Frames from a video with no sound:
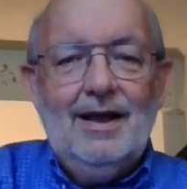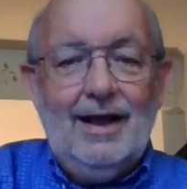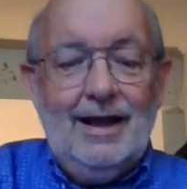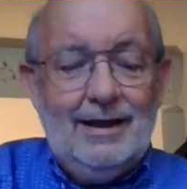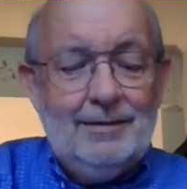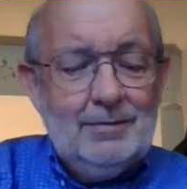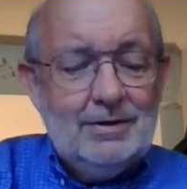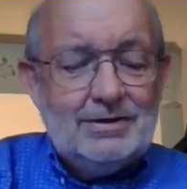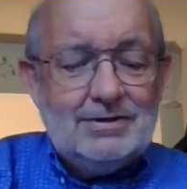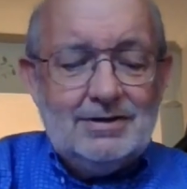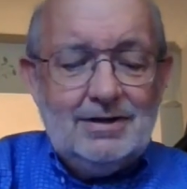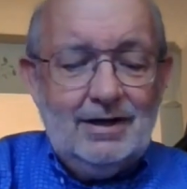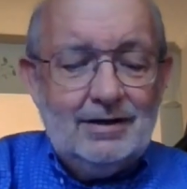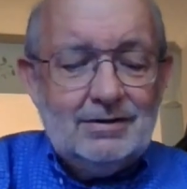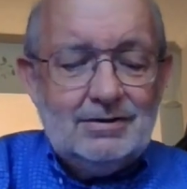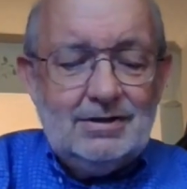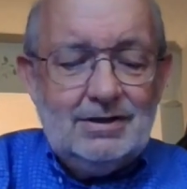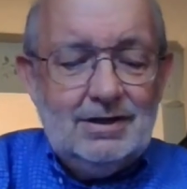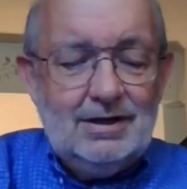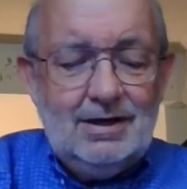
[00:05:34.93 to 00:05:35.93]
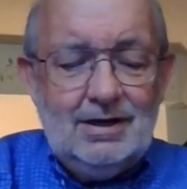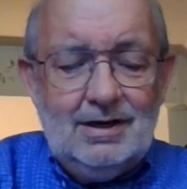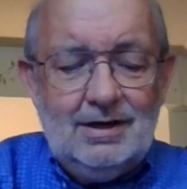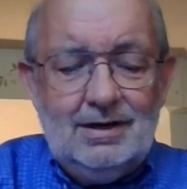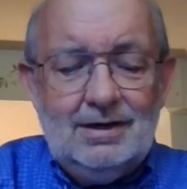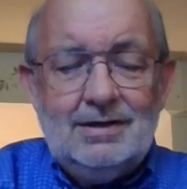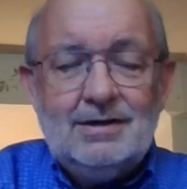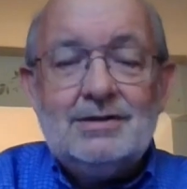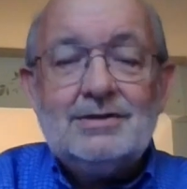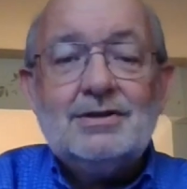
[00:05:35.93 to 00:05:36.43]
I must tell
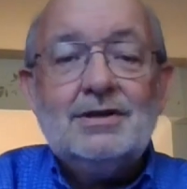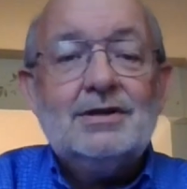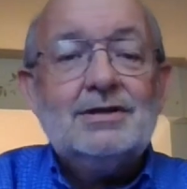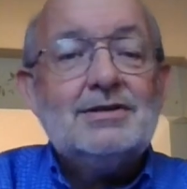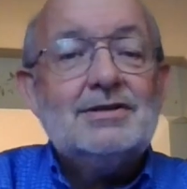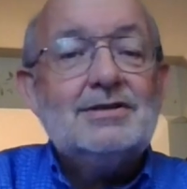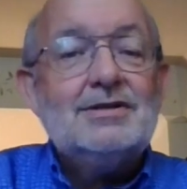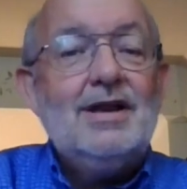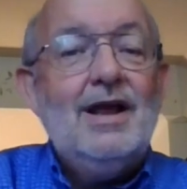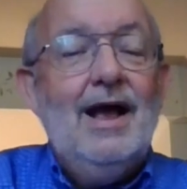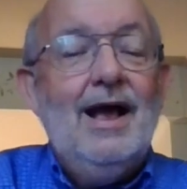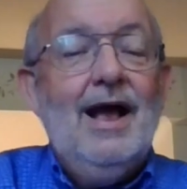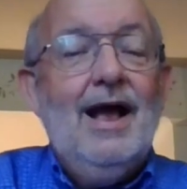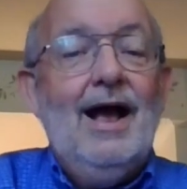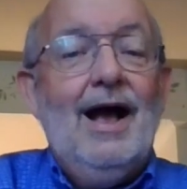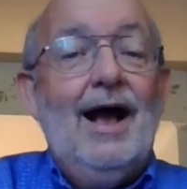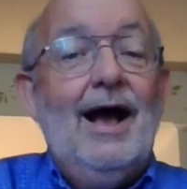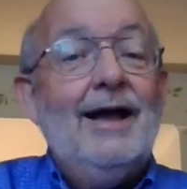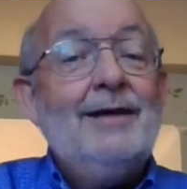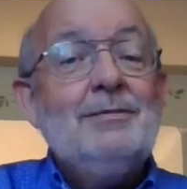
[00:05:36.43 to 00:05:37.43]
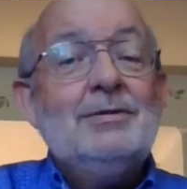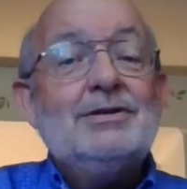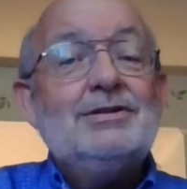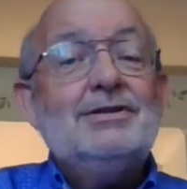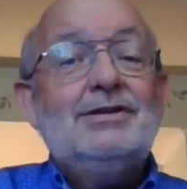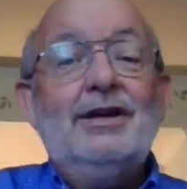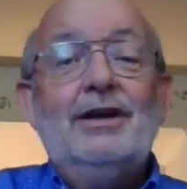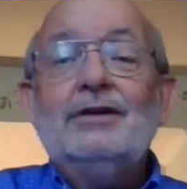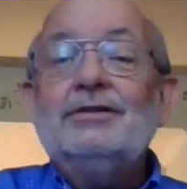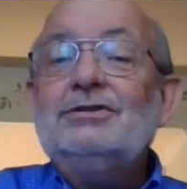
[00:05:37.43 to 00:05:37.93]
Jesus, I
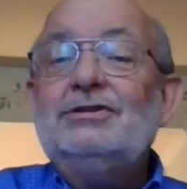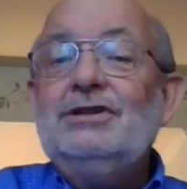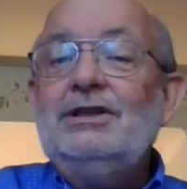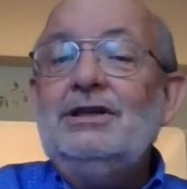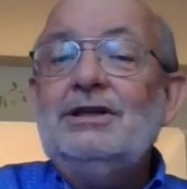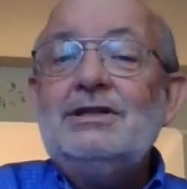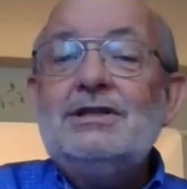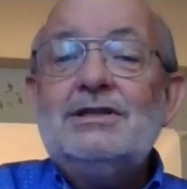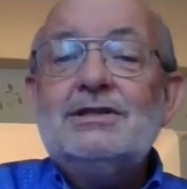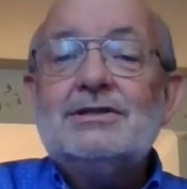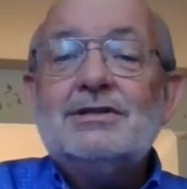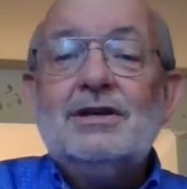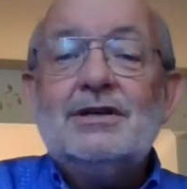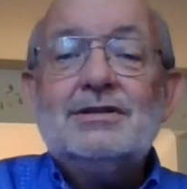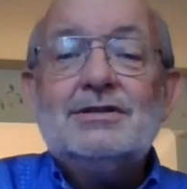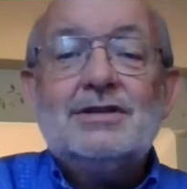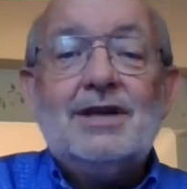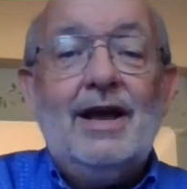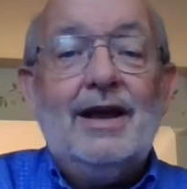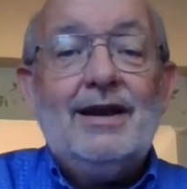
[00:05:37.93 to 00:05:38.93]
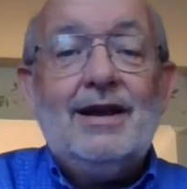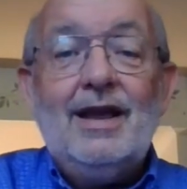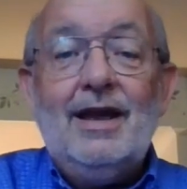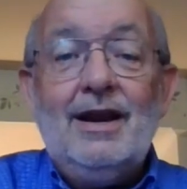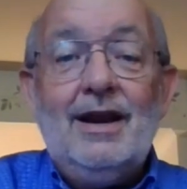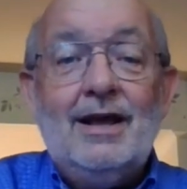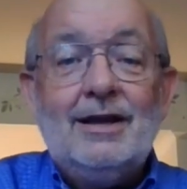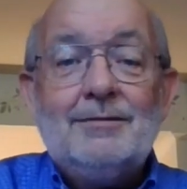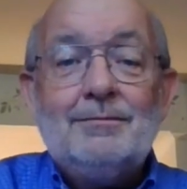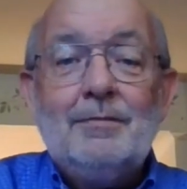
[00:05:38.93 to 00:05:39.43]
must tell Jesus, I
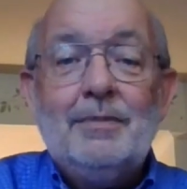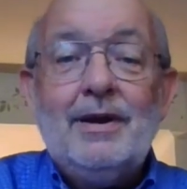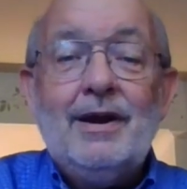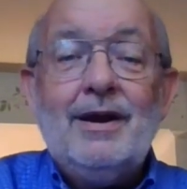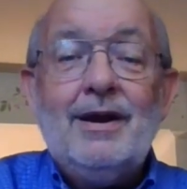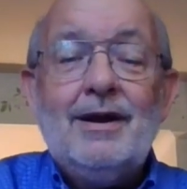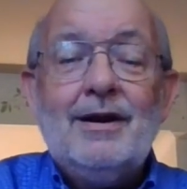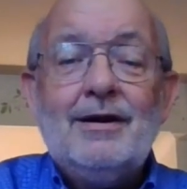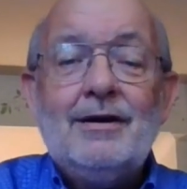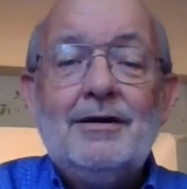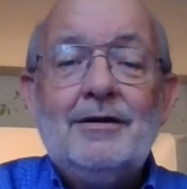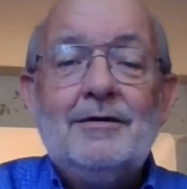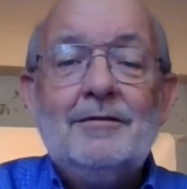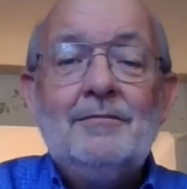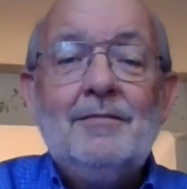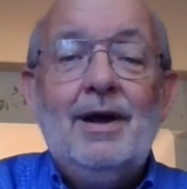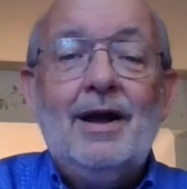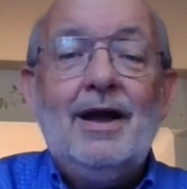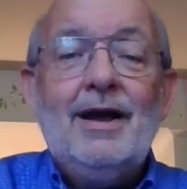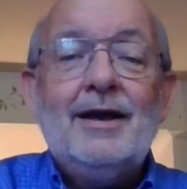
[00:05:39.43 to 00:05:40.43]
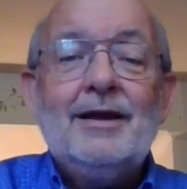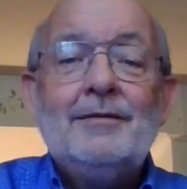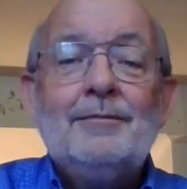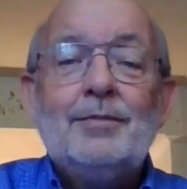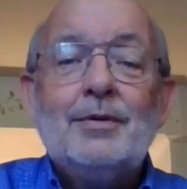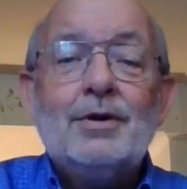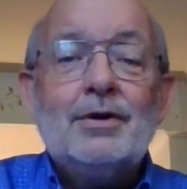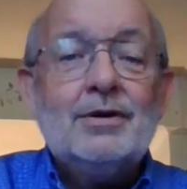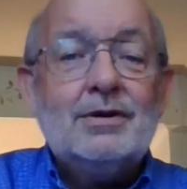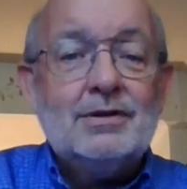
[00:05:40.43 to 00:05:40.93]
cannot bear my
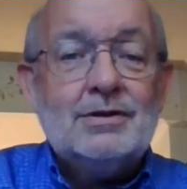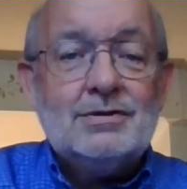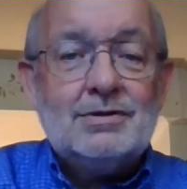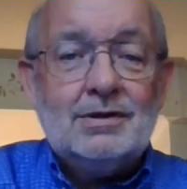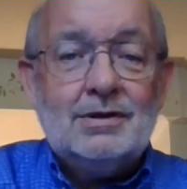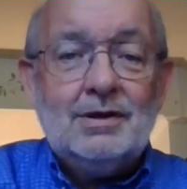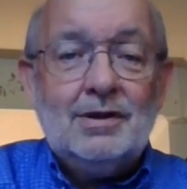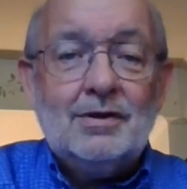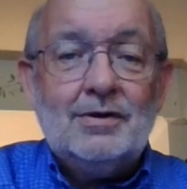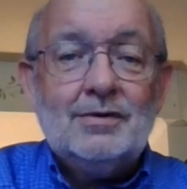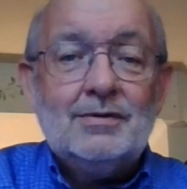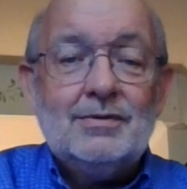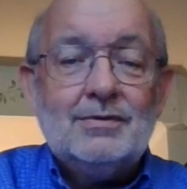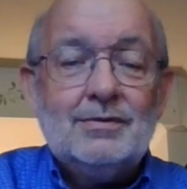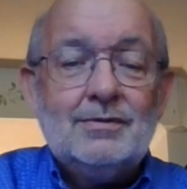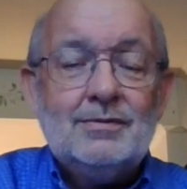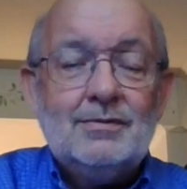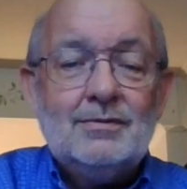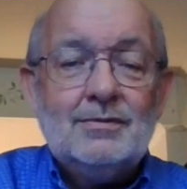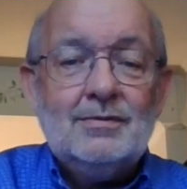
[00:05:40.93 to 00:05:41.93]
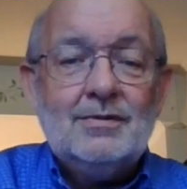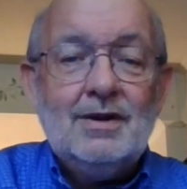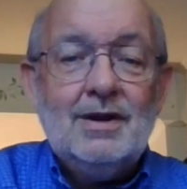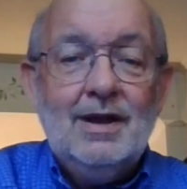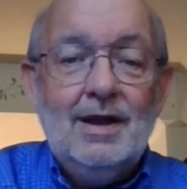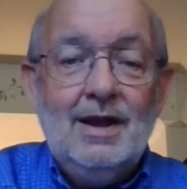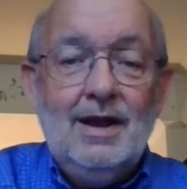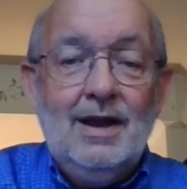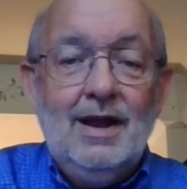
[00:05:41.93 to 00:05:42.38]
burdens alone.